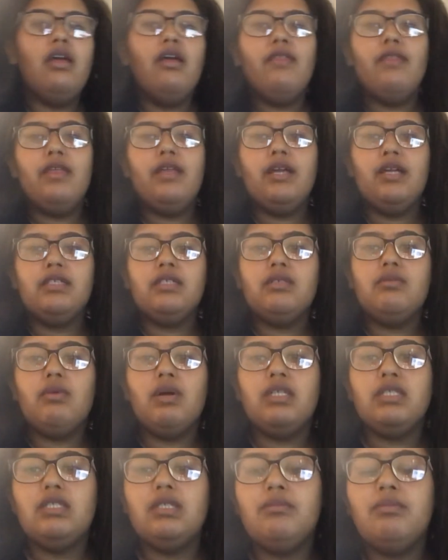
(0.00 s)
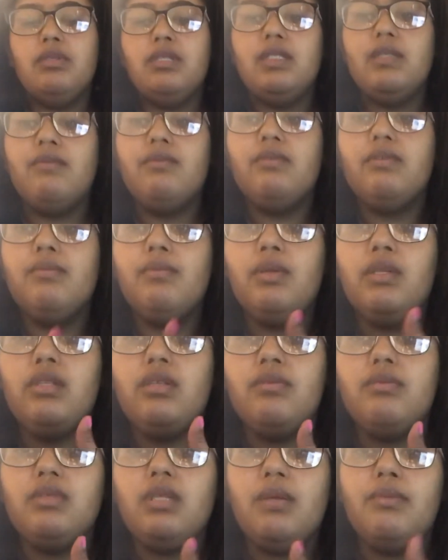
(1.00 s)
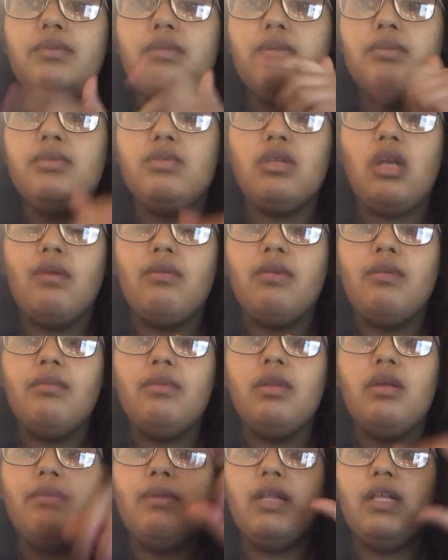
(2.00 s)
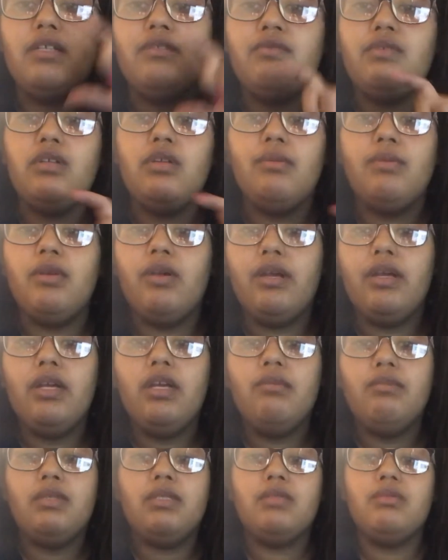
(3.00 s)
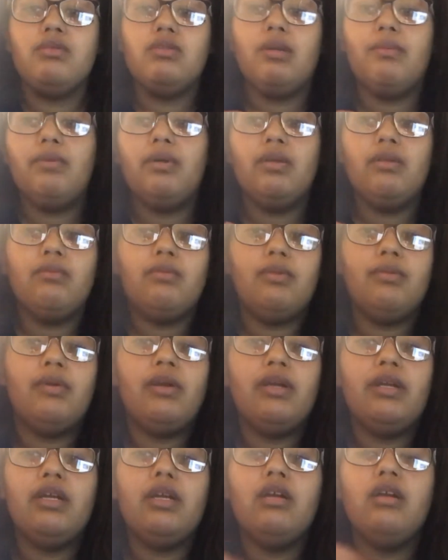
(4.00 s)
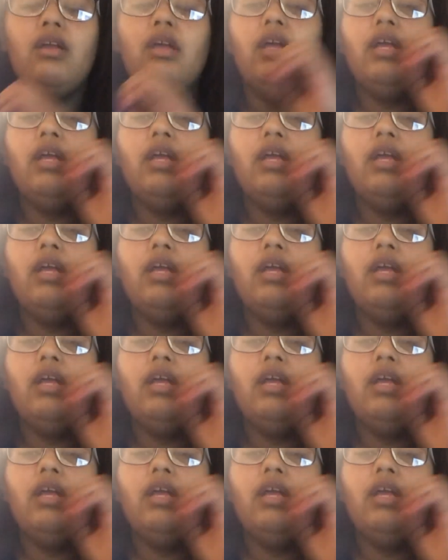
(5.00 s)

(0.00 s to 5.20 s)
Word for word: Thank you guys for watching. Please give us a big thumbs up. Subscribe down below. My last video will be right here. My subscribe button will be right here.